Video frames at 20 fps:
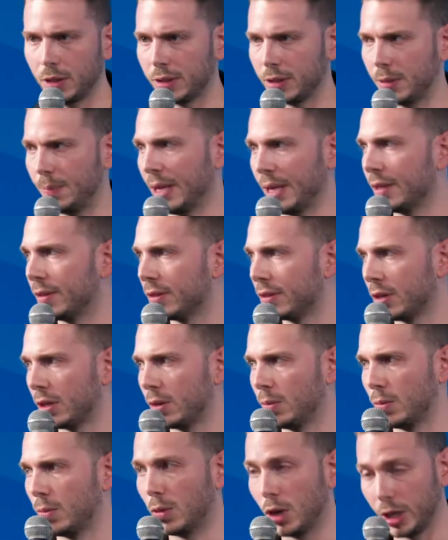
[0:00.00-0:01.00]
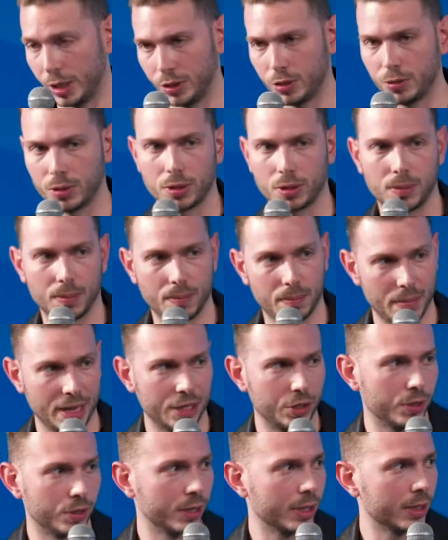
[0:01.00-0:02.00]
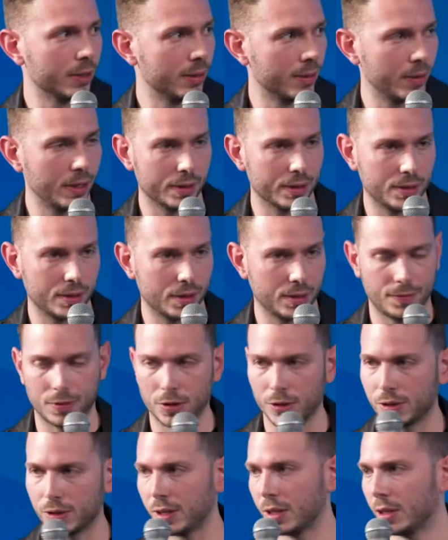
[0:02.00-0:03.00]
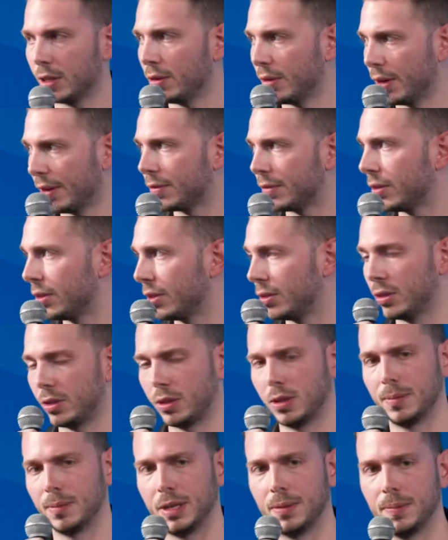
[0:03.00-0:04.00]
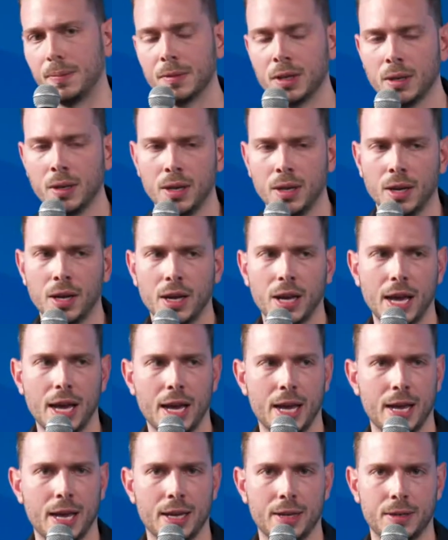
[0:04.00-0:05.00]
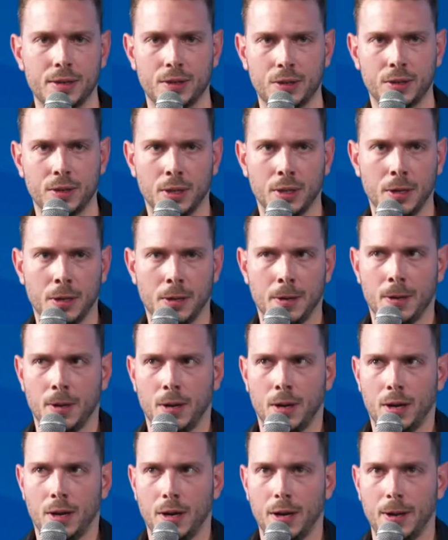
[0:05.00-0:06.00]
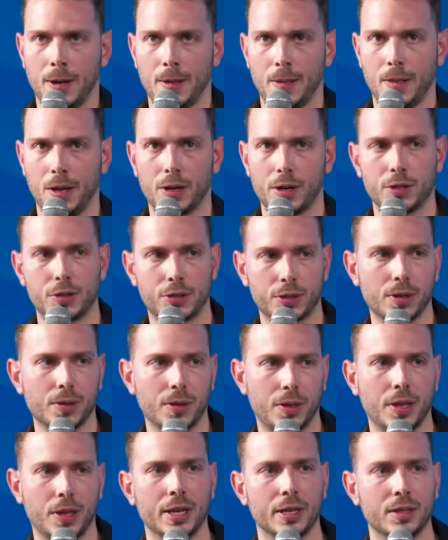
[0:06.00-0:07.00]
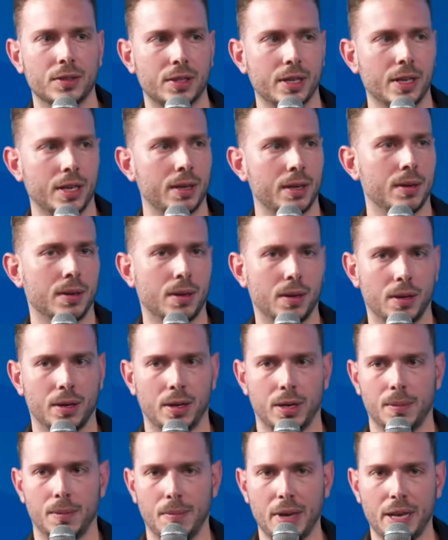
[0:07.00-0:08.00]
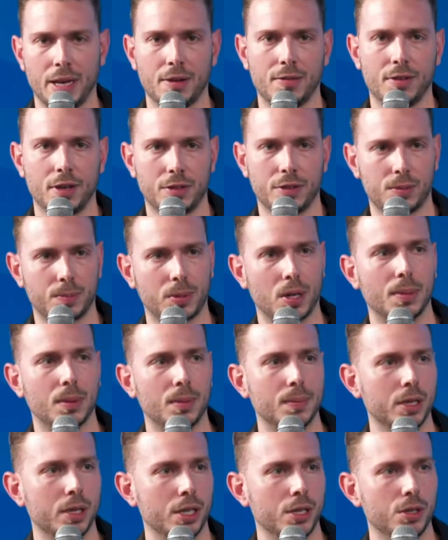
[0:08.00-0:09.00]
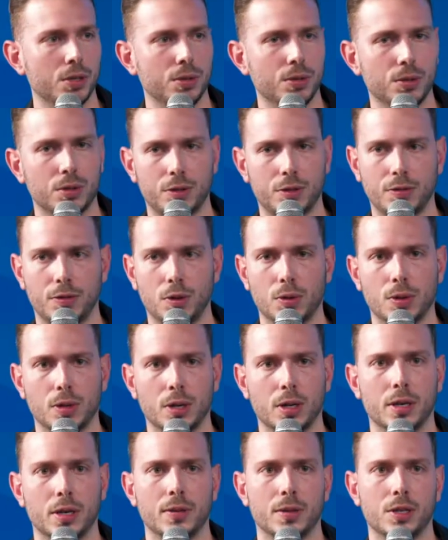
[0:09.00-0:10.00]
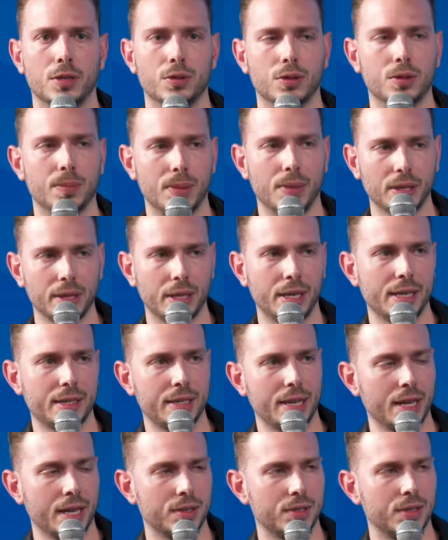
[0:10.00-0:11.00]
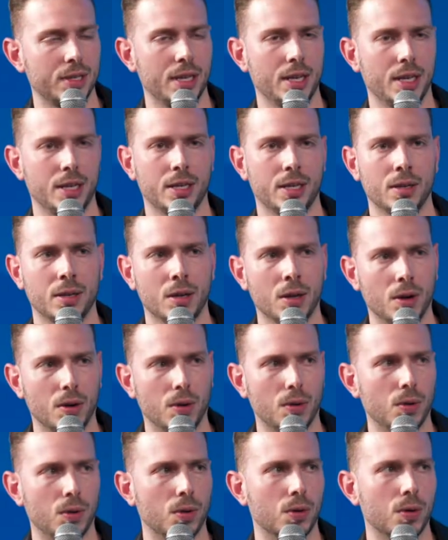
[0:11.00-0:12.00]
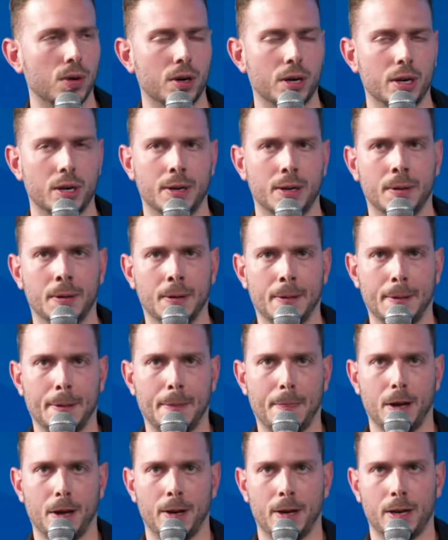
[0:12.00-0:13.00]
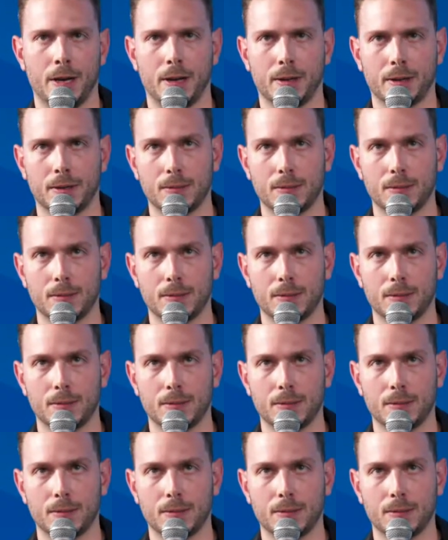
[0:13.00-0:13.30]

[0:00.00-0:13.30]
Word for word: it depends on what you're measuring. That's the first thing you have to determine. And there are certain things that uh, many of us probably use for usability testing or uh,